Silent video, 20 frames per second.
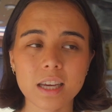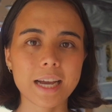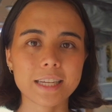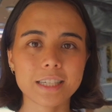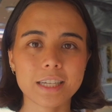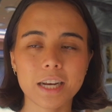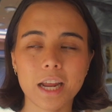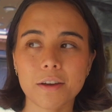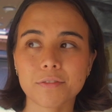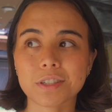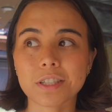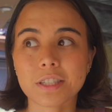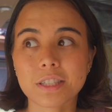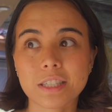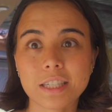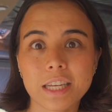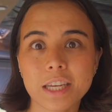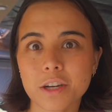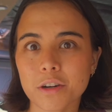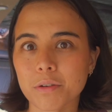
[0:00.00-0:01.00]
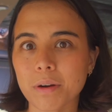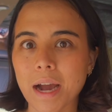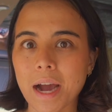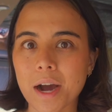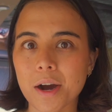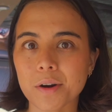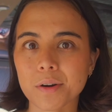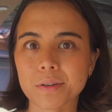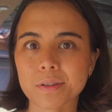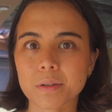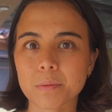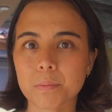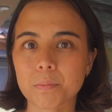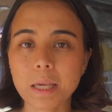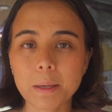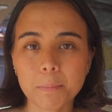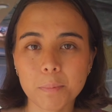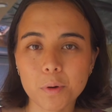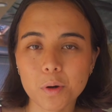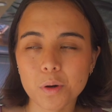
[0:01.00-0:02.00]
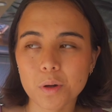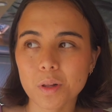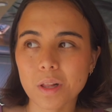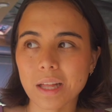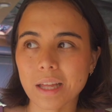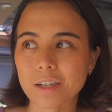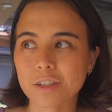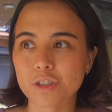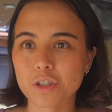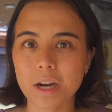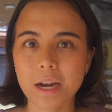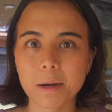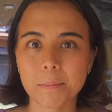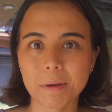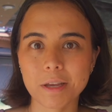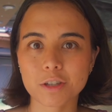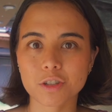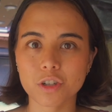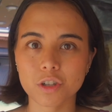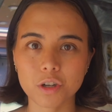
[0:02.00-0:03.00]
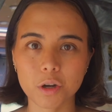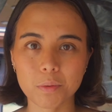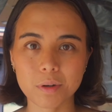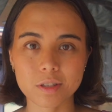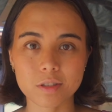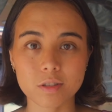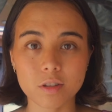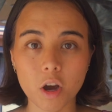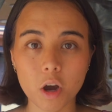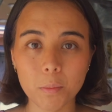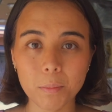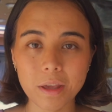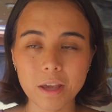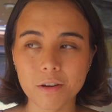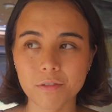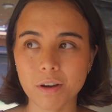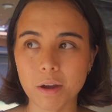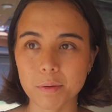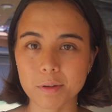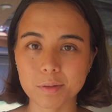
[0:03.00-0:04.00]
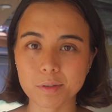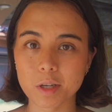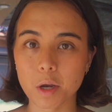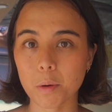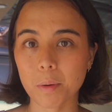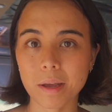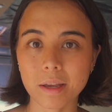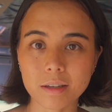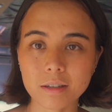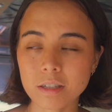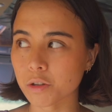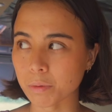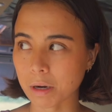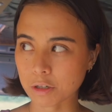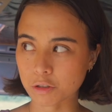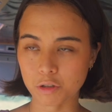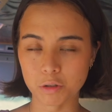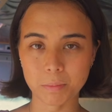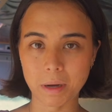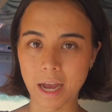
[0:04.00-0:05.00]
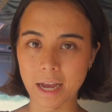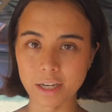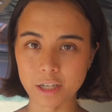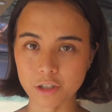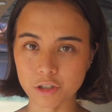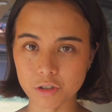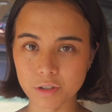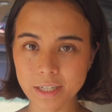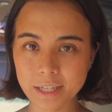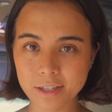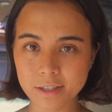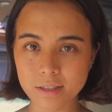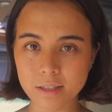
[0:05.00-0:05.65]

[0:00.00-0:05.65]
I didn't have to sneak around people and try to make sure no one saw me if I was going to the restroom behind a tree or